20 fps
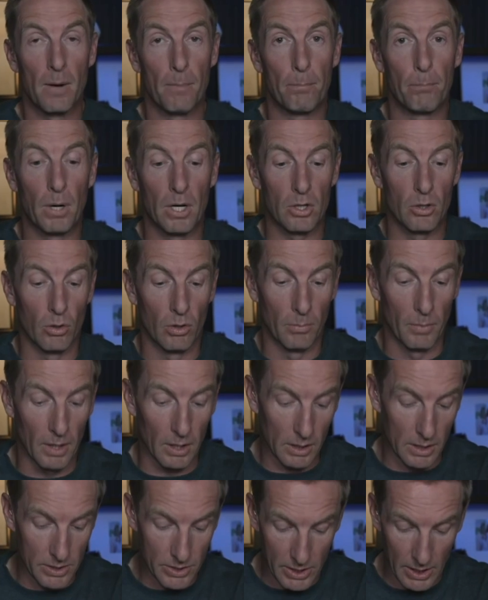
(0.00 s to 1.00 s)
Brett
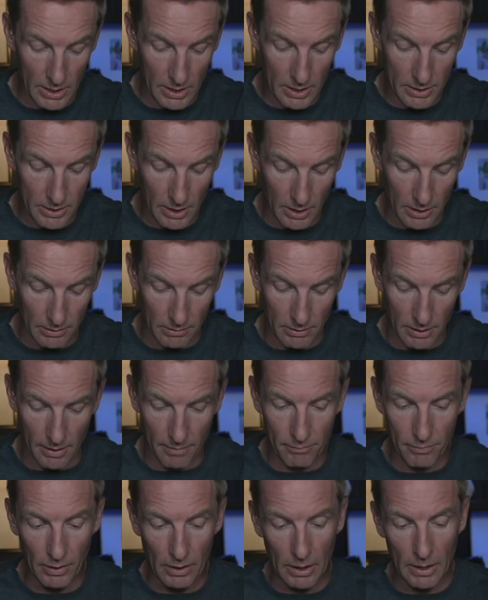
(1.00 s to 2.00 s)
Yormark is getting it done. I'm
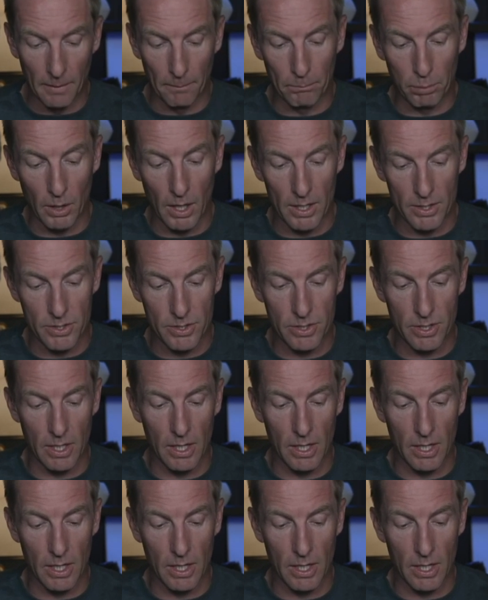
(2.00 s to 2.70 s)
very impressed.